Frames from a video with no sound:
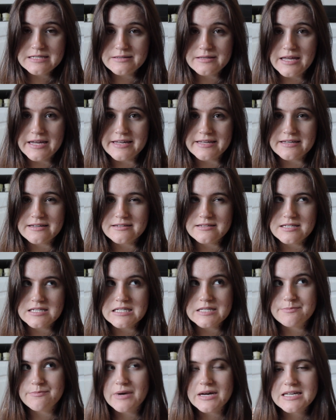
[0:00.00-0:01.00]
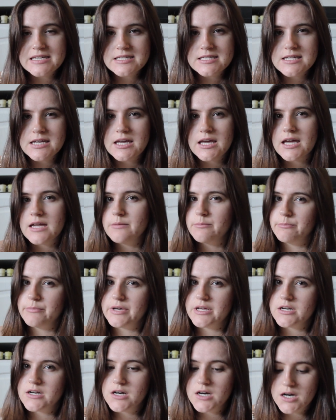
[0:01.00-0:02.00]
like spicy and
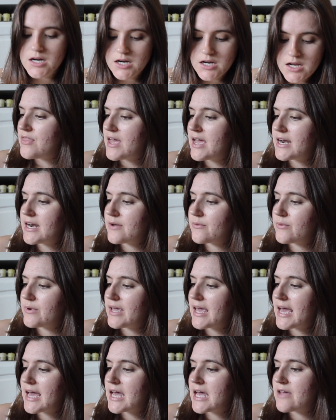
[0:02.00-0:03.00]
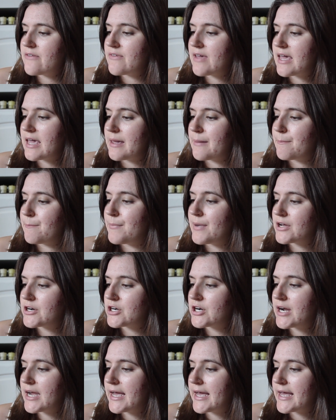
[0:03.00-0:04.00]
bitter. Then we have a
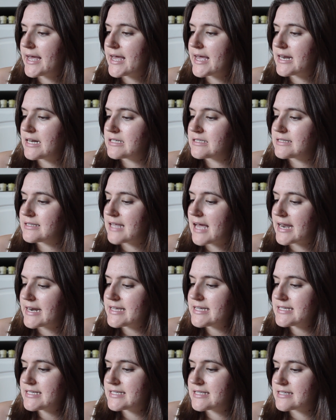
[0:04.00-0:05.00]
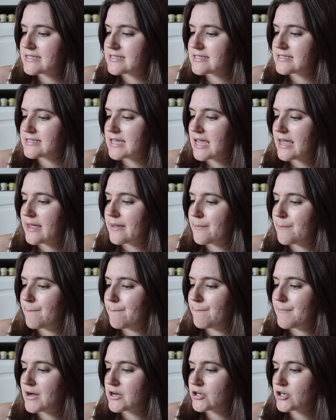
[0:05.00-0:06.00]
butterhead lettuce. This is a
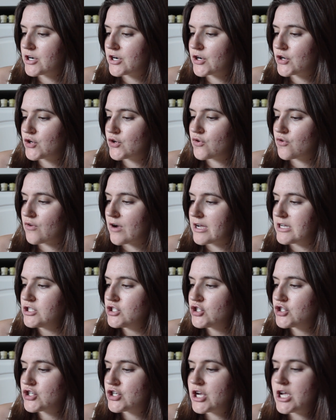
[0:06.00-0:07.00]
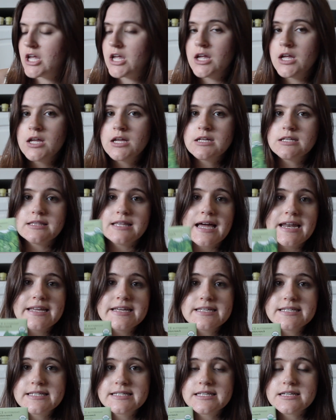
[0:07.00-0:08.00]
butter crunch.
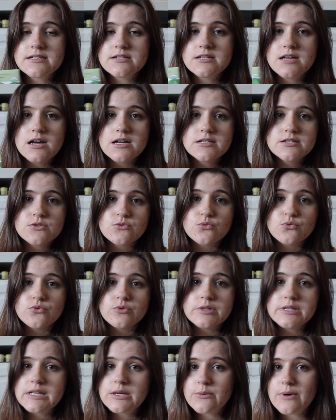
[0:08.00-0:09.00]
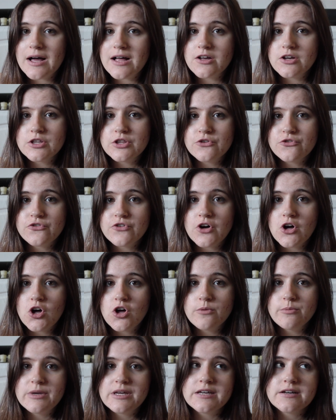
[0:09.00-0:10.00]
Lettuce does really well in the
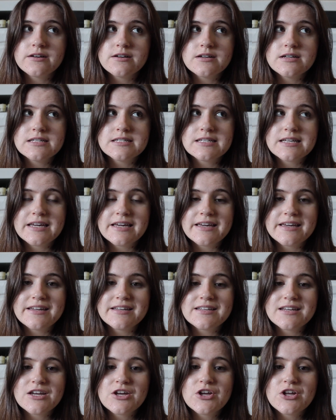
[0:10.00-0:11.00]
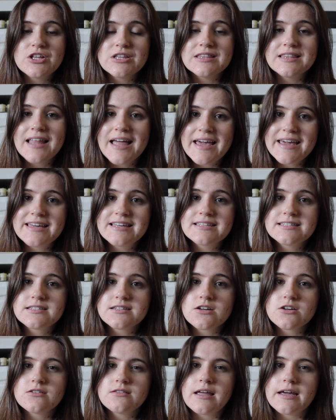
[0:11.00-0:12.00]
fall because it
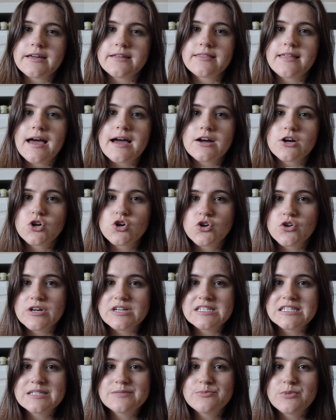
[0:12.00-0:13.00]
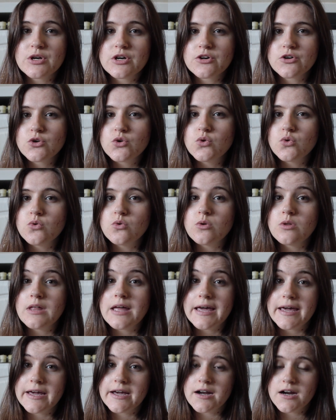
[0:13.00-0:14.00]
likes like that crisp, cool
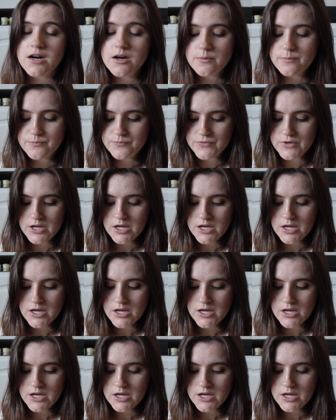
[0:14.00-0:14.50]
air.